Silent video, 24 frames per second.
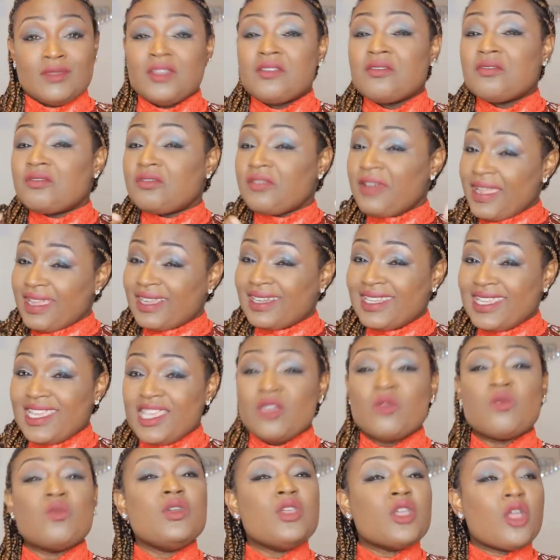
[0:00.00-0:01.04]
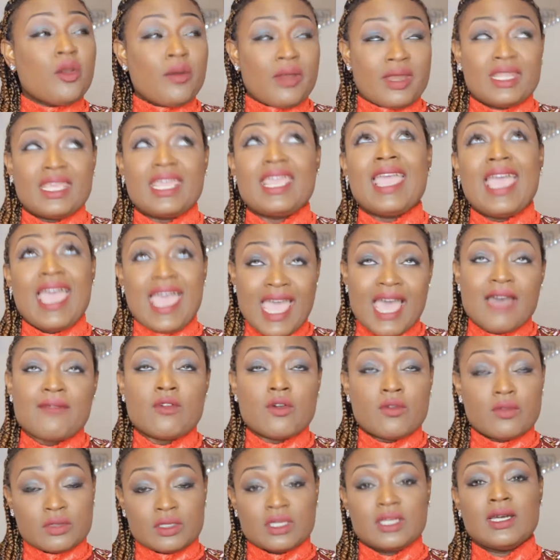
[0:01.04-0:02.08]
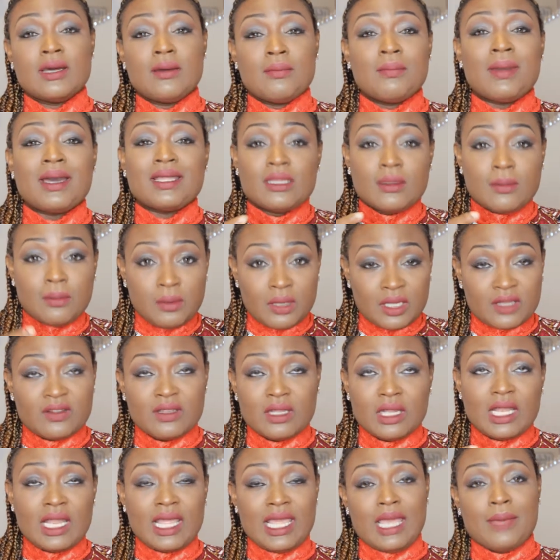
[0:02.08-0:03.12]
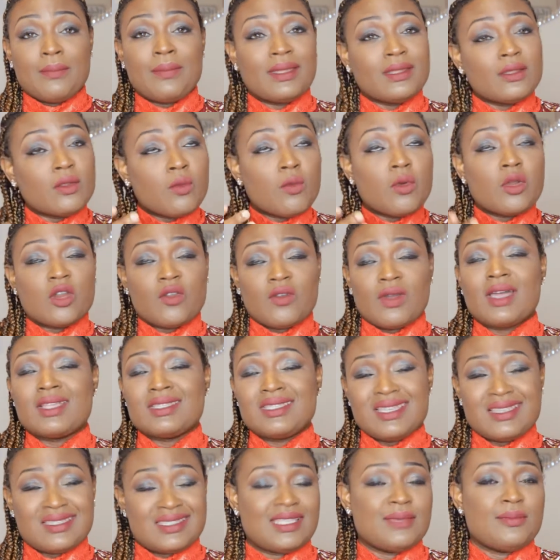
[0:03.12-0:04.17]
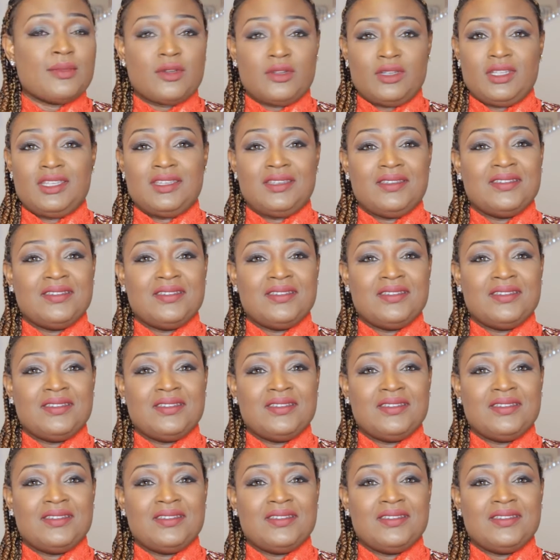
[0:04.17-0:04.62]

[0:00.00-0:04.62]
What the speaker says: Frankly, we already have overcome by the blood of the Lamb and the word of our testimony.